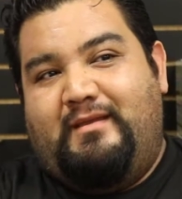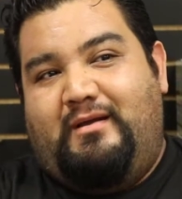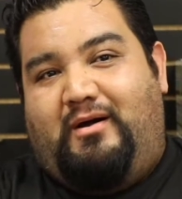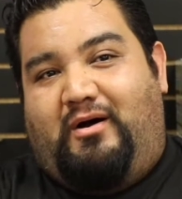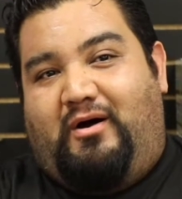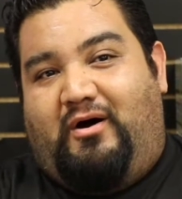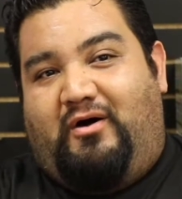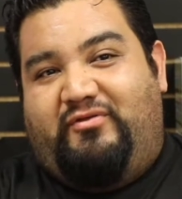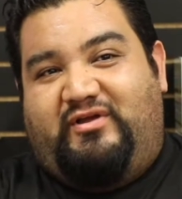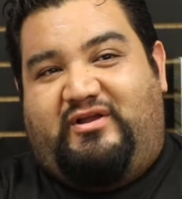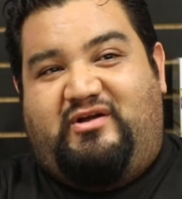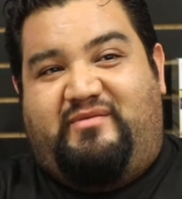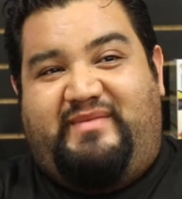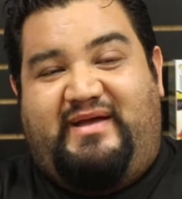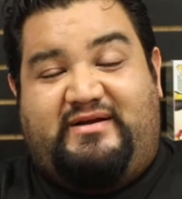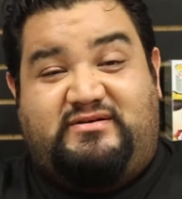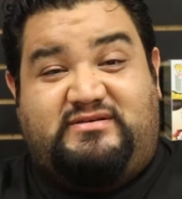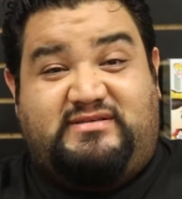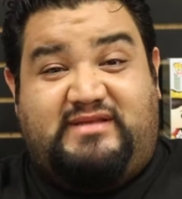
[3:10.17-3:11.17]
all the
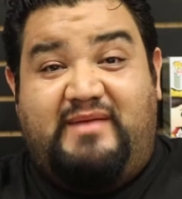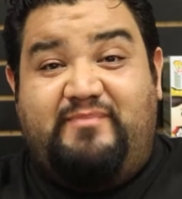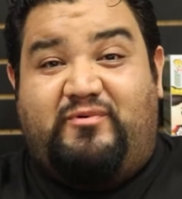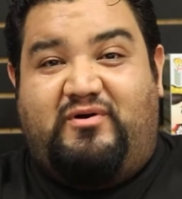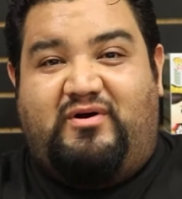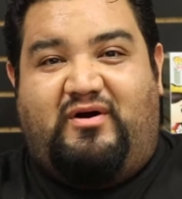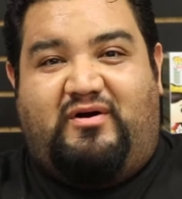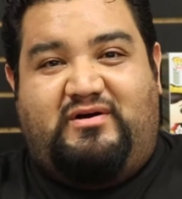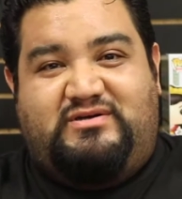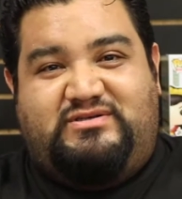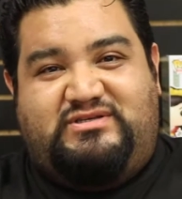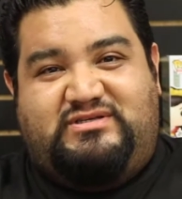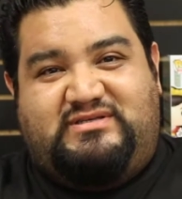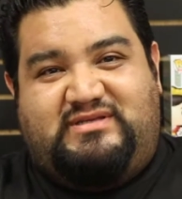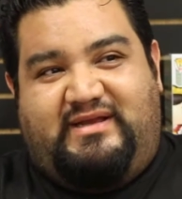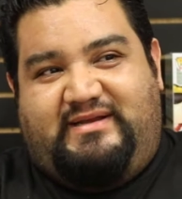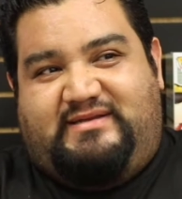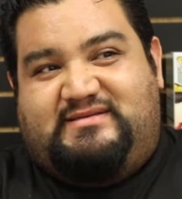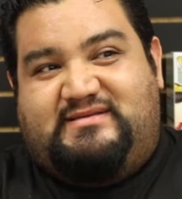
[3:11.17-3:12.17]
Commander staple cards just,
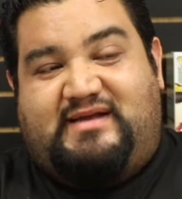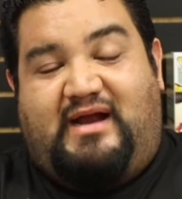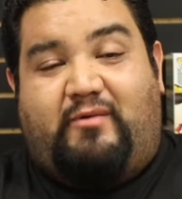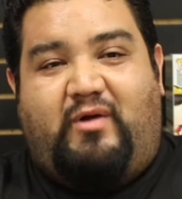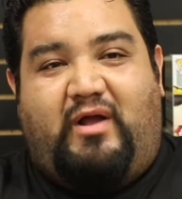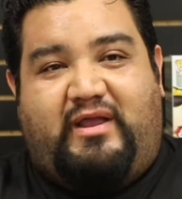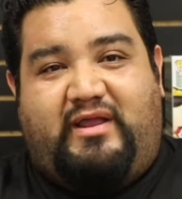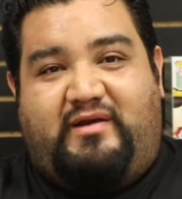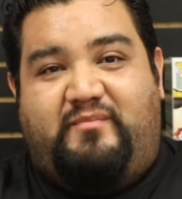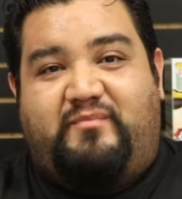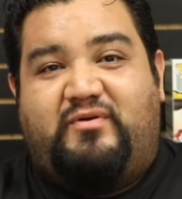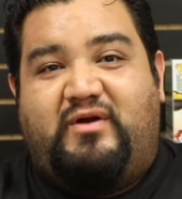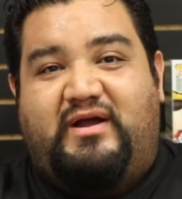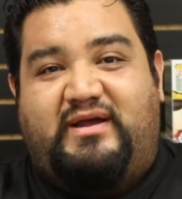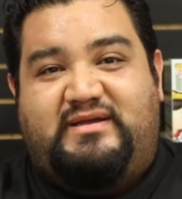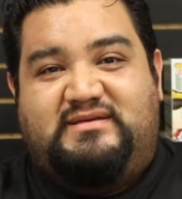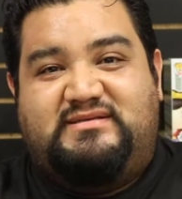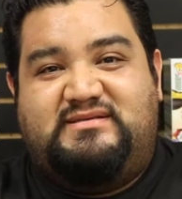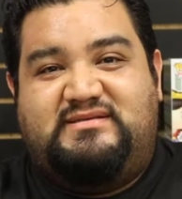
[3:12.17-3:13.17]
like, skyrocketed in
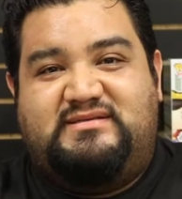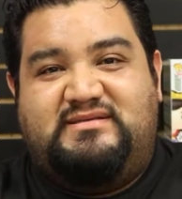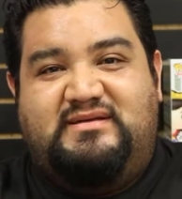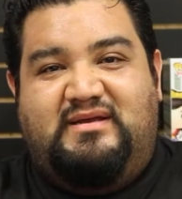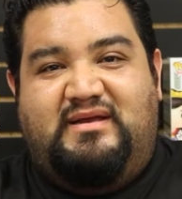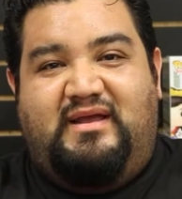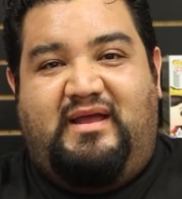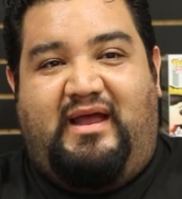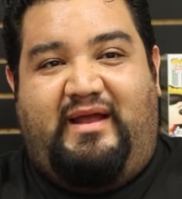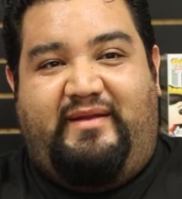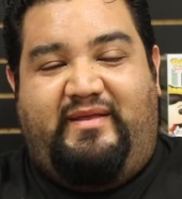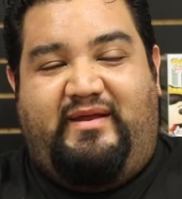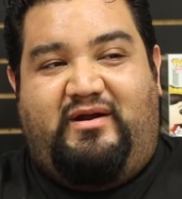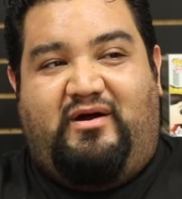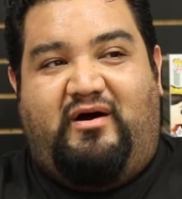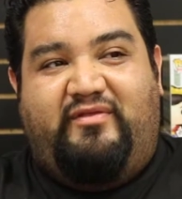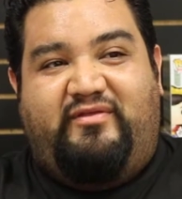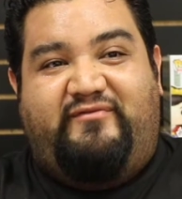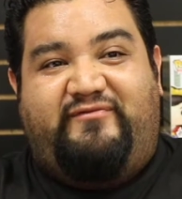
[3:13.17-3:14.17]
price. And then
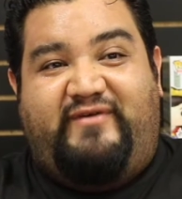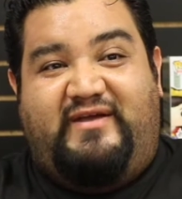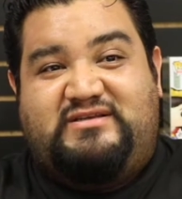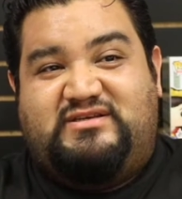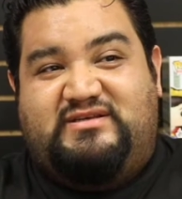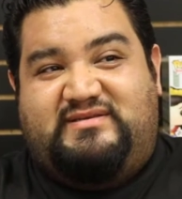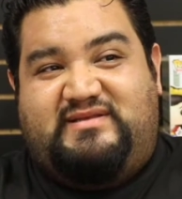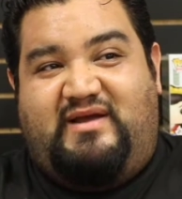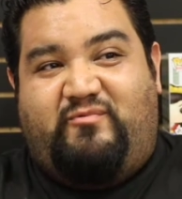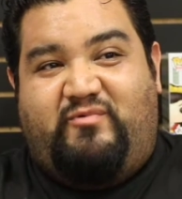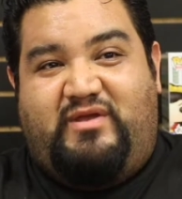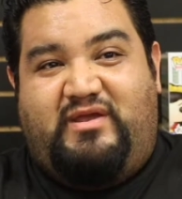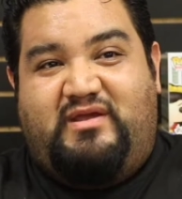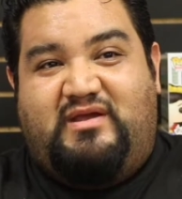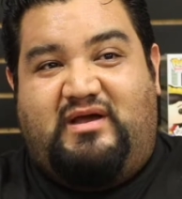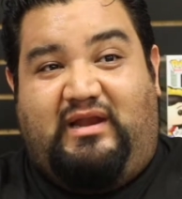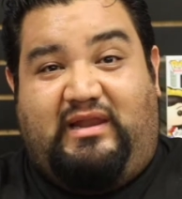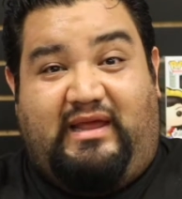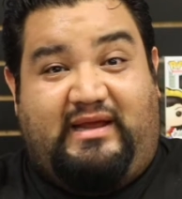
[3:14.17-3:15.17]
all the fetches that we
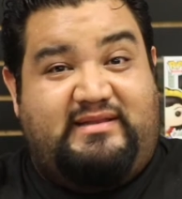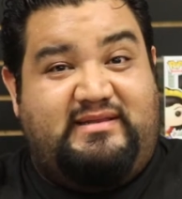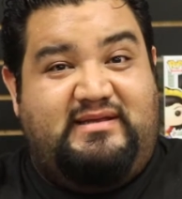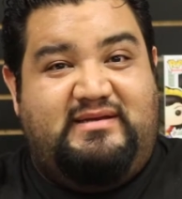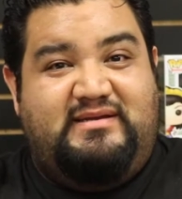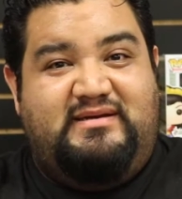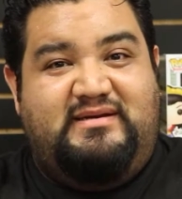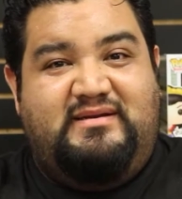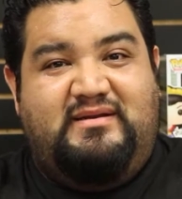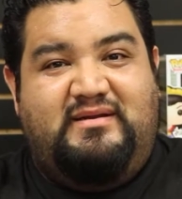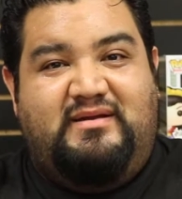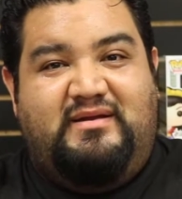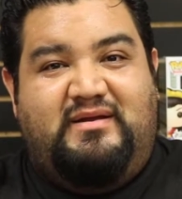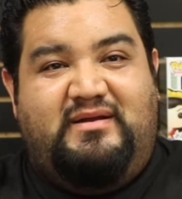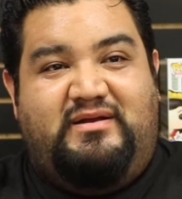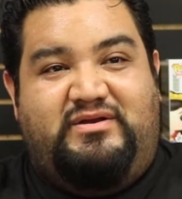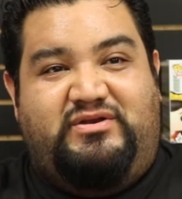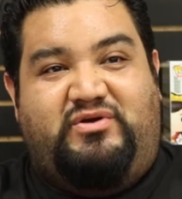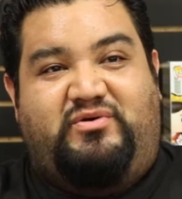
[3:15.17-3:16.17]
collected
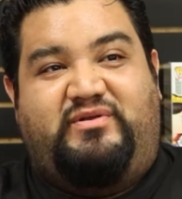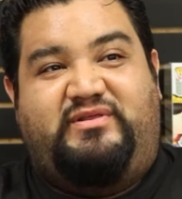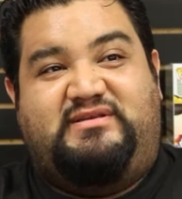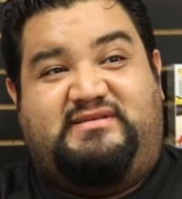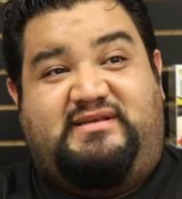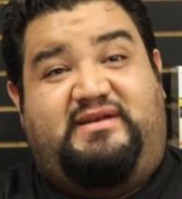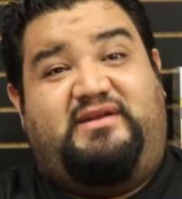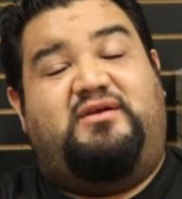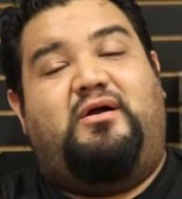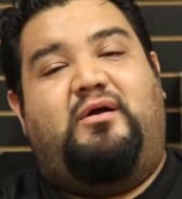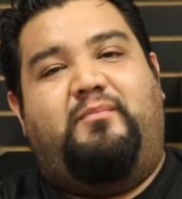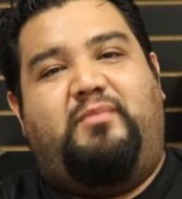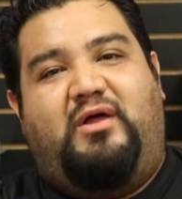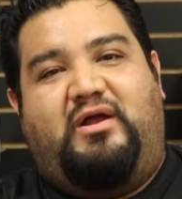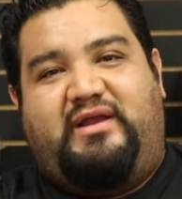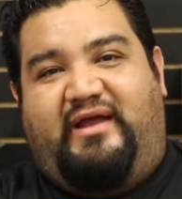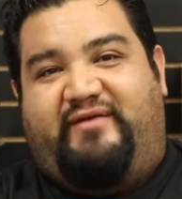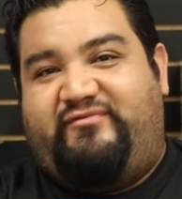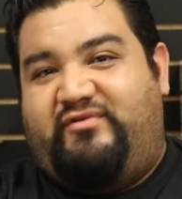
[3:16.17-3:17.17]
during the Zendikar
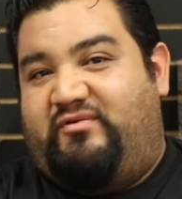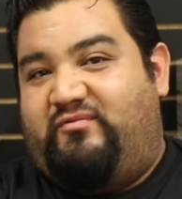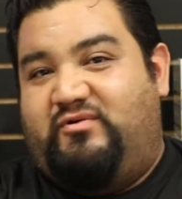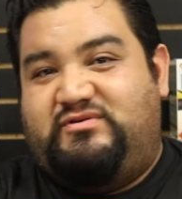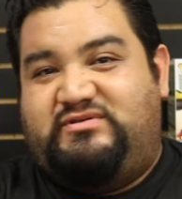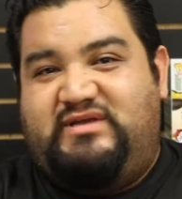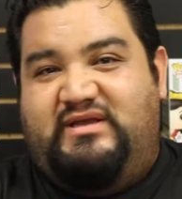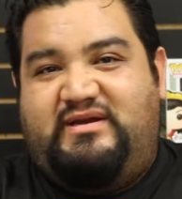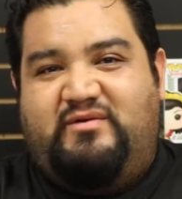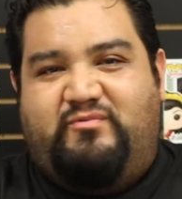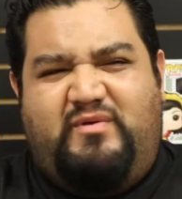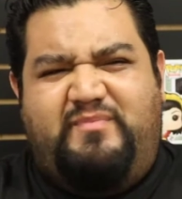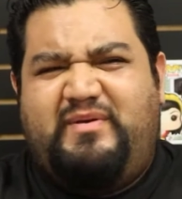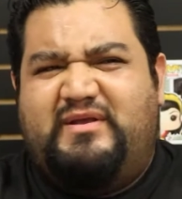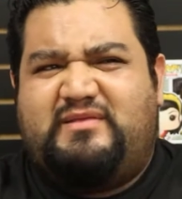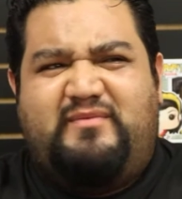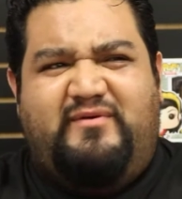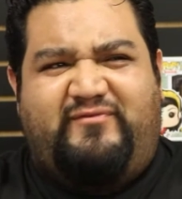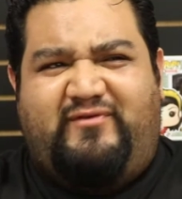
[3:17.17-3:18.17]
block after it rotated, we
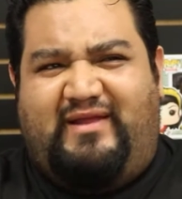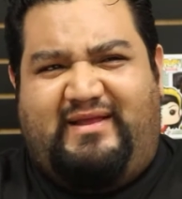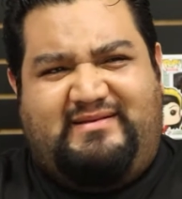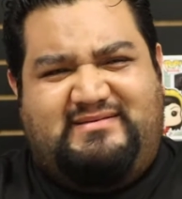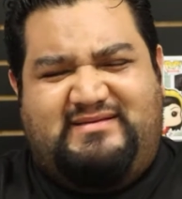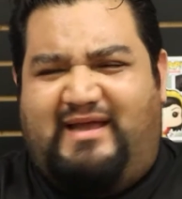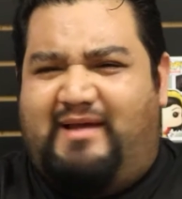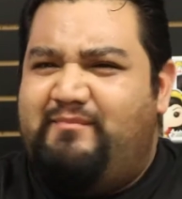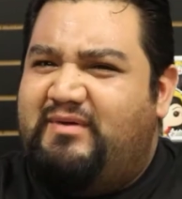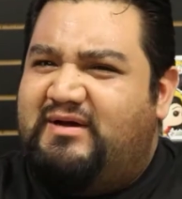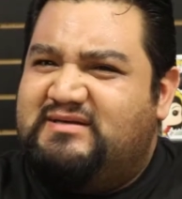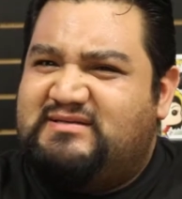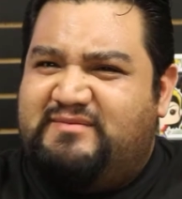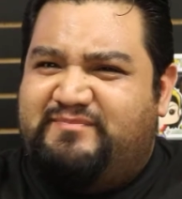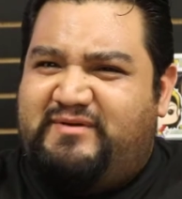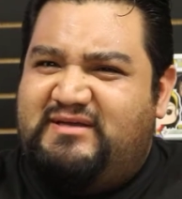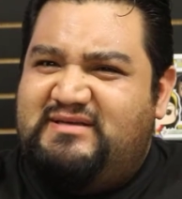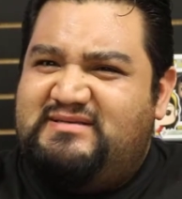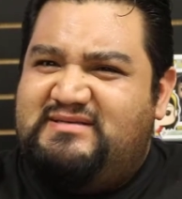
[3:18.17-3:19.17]
picked them up for, like, $10 a
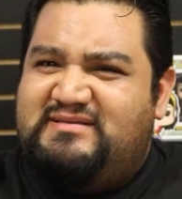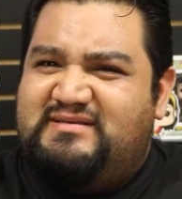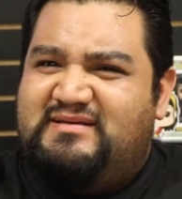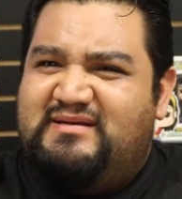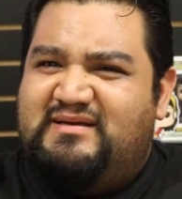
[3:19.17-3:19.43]
piece.